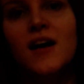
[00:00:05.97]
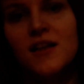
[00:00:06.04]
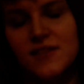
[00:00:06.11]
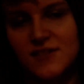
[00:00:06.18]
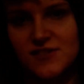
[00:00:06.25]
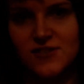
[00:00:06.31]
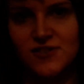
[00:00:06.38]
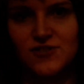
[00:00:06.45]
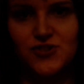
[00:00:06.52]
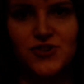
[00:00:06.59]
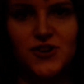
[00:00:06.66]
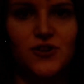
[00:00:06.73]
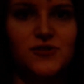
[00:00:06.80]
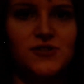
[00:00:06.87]
The
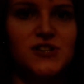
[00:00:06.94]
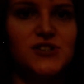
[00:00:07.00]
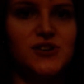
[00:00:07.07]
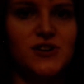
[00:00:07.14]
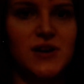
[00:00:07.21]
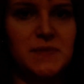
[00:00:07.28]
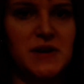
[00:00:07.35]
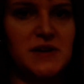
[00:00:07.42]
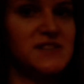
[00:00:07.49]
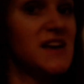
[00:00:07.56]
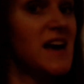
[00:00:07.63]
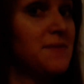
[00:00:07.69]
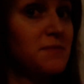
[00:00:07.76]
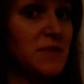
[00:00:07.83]
surgery only took about
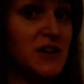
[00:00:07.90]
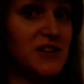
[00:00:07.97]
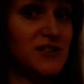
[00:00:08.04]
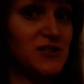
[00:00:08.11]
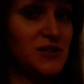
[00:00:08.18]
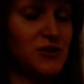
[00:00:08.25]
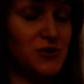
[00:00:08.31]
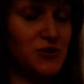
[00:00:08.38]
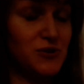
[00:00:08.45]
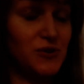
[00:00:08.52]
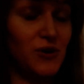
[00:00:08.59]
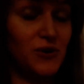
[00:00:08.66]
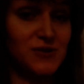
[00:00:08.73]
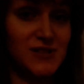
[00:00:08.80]
10 minutes to
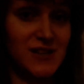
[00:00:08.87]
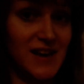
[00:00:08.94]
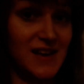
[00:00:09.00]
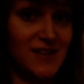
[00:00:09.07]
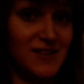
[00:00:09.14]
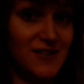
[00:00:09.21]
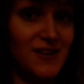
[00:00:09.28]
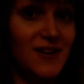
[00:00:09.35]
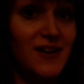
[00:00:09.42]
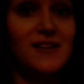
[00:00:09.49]
do altogether,